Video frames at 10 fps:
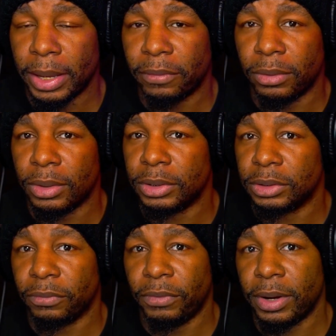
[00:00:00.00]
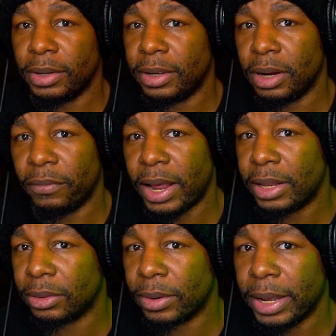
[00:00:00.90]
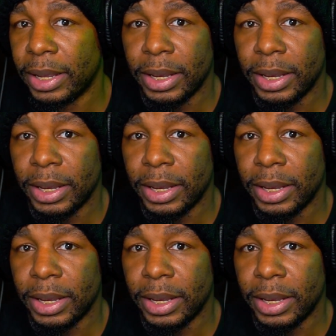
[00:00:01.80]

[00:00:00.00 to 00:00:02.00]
Florges a very terrifying threat,